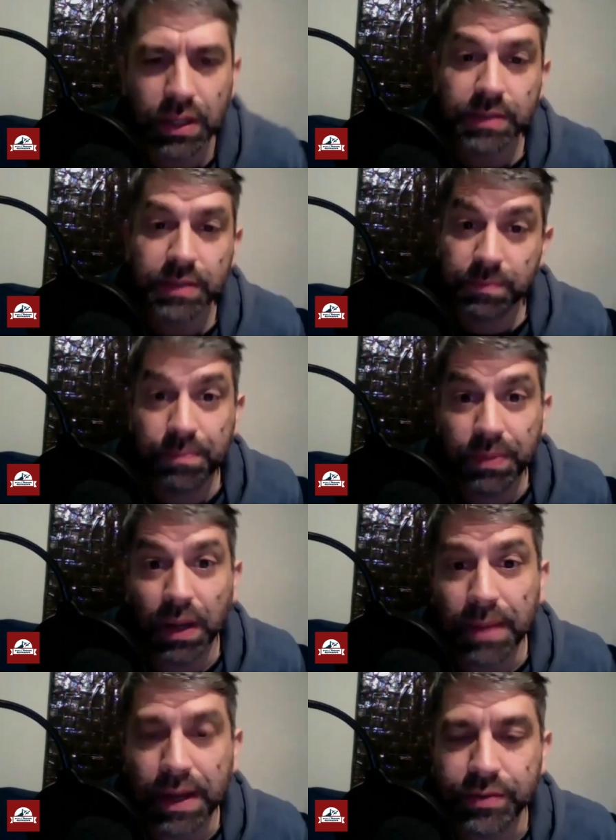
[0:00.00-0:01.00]
it's
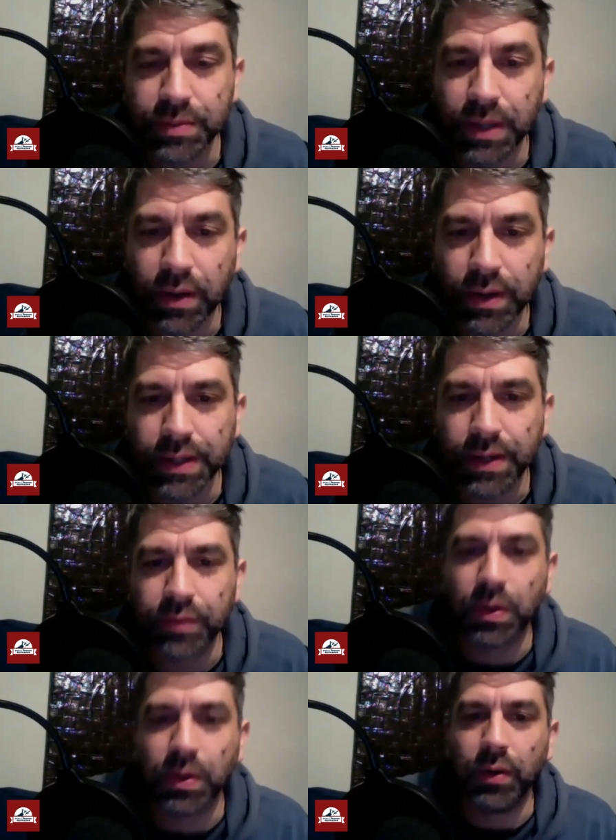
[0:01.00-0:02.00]
Blumhouse are behind it
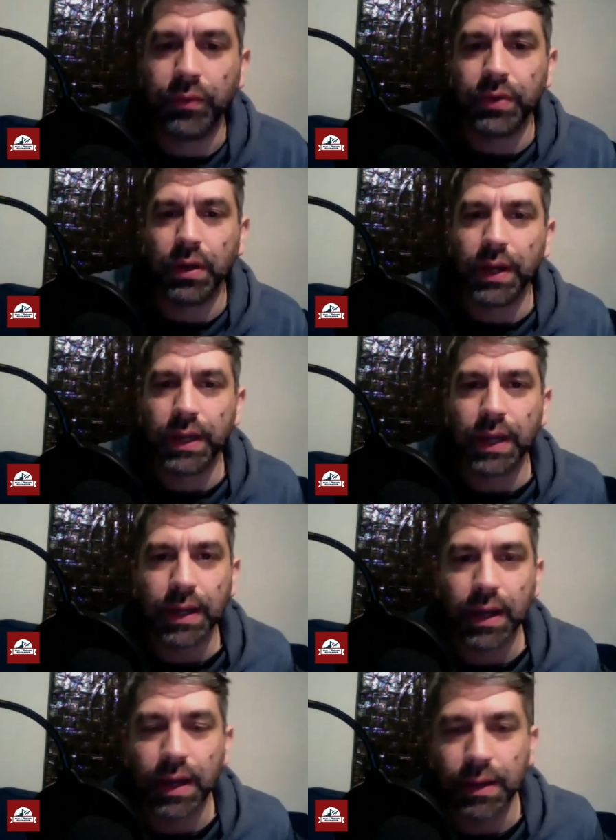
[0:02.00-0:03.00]
as well. So like, and
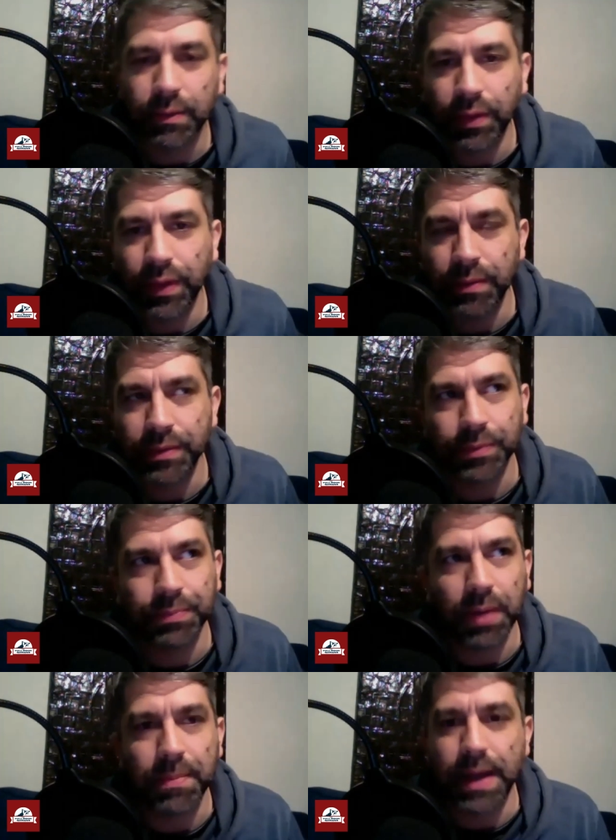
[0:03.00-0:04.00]
mm. and the thing was with
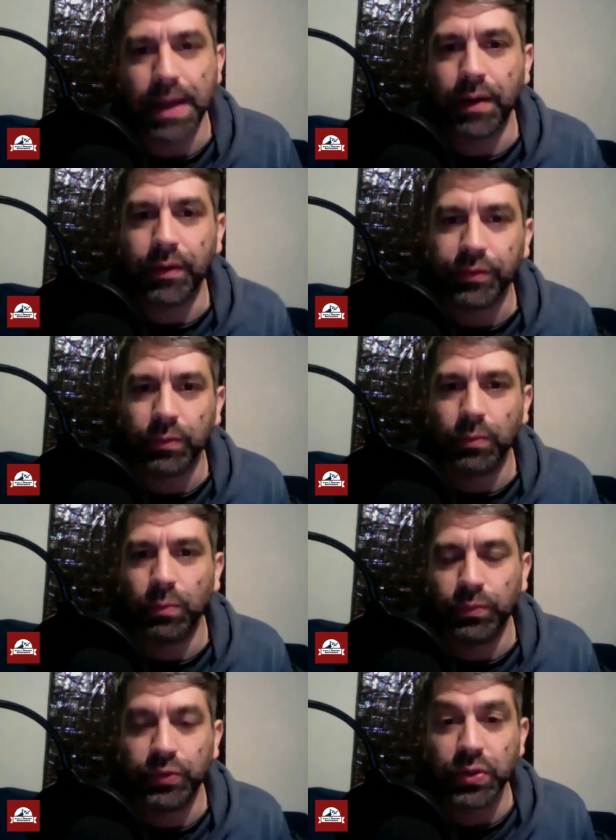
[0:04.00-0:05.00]
Blumhouse,
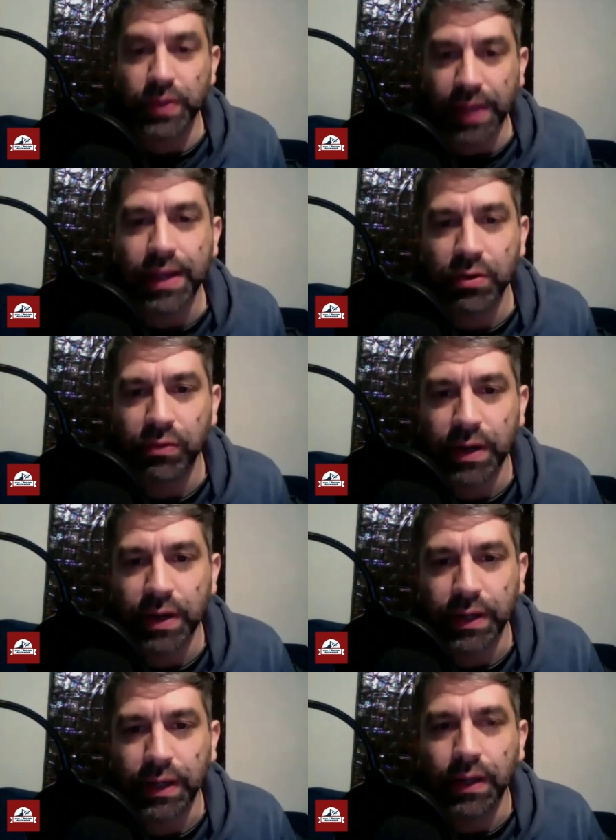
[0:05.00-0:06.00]
to their
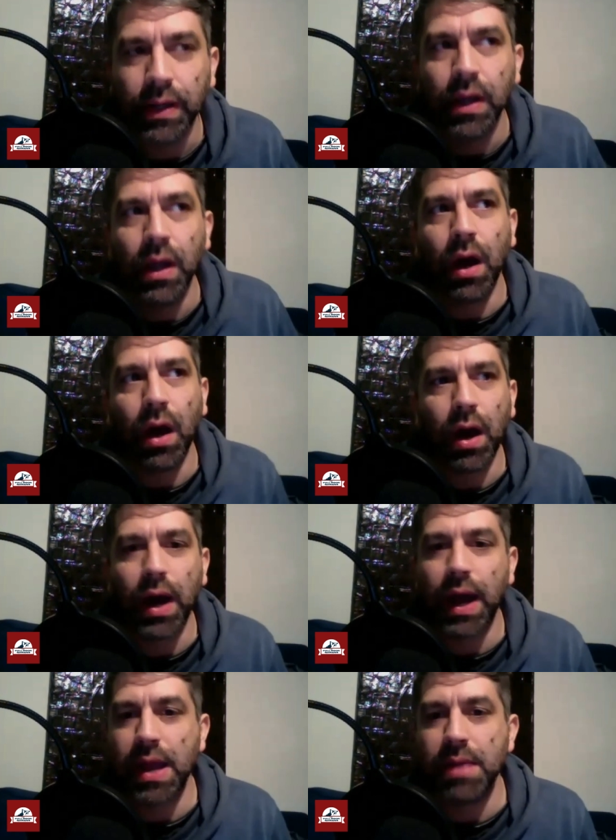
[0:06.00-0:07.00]
credit, are
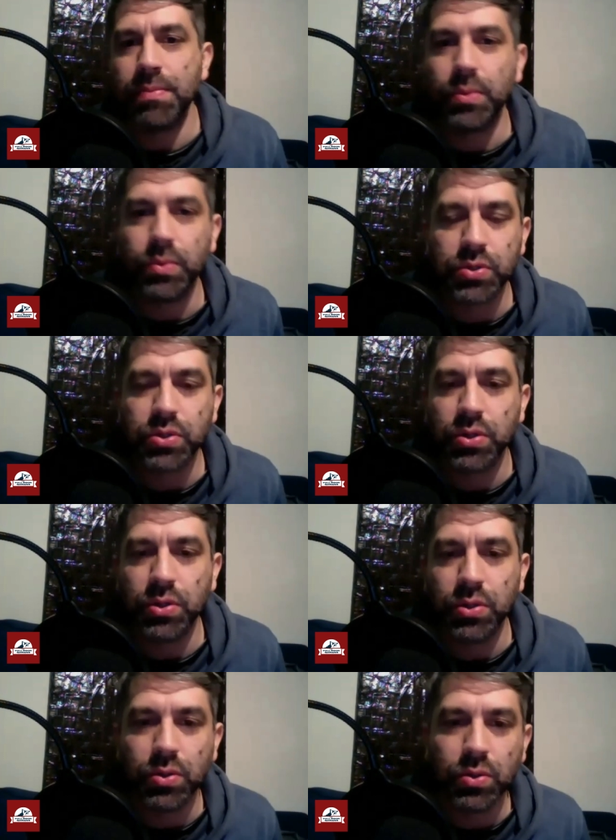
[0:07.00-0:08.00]
able
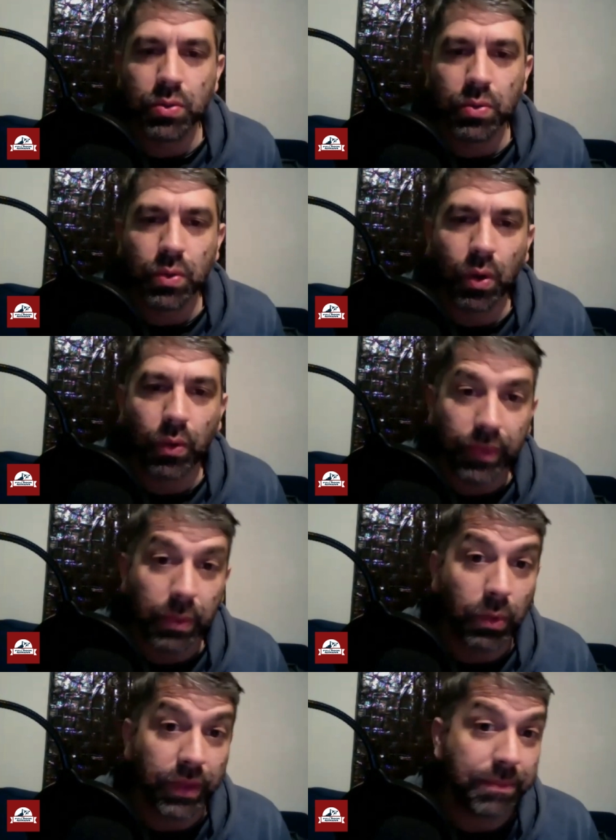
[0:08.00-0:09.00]
to, or the,
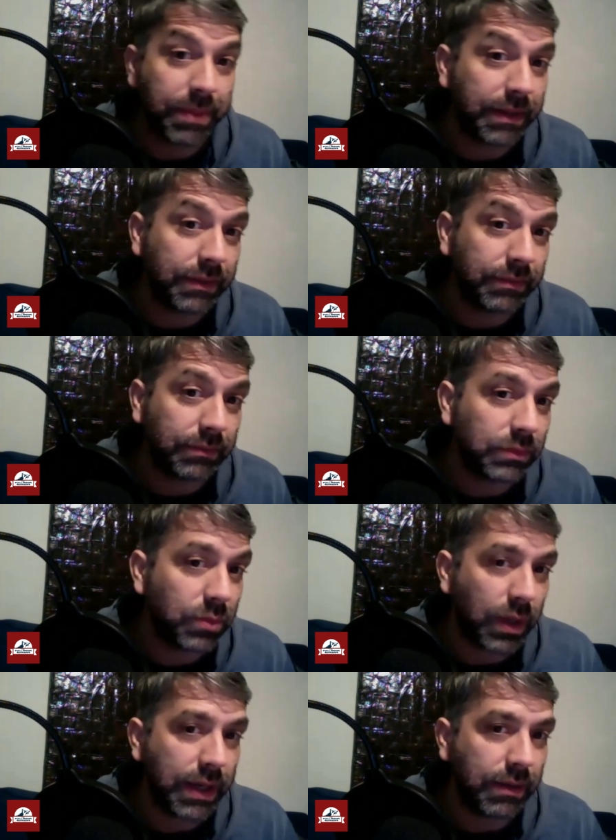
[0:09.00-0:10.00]
what they've been
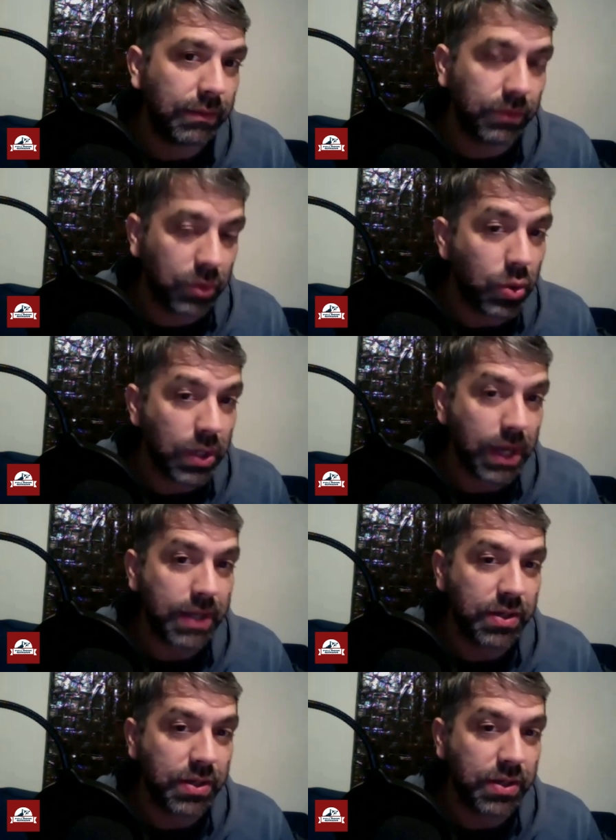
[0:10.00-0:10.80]
quite good at